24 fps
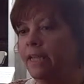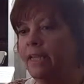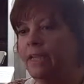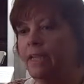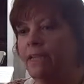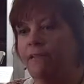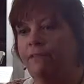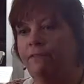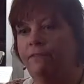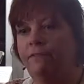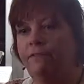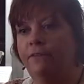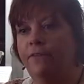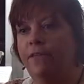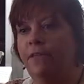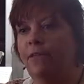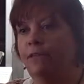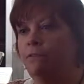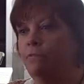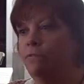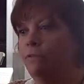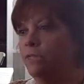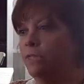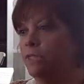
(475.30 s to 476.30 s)
if
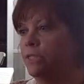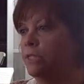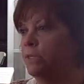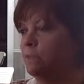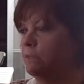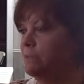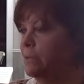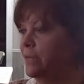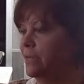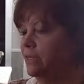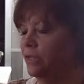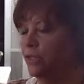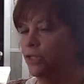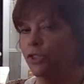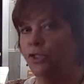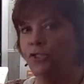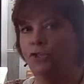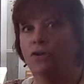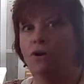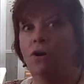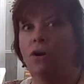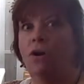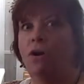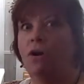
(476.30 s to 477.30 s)
it was about a
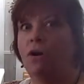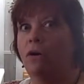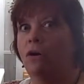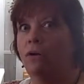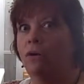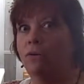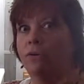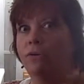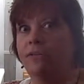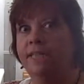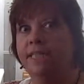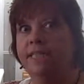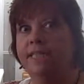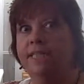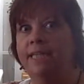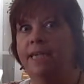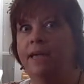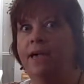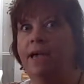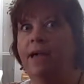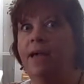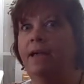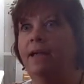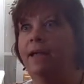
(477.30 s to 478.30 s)
star or the
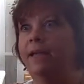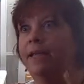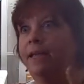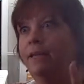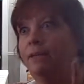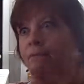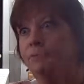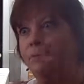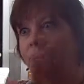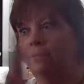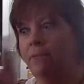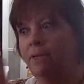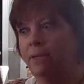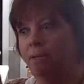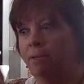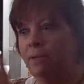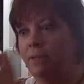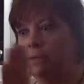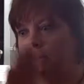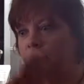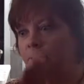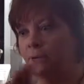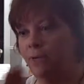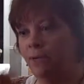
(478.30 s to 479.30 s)
sky, it would be
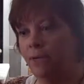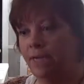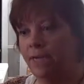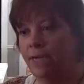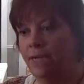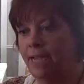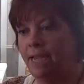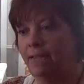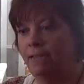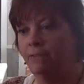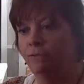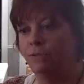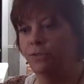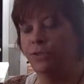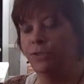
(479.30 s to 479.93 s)
printed out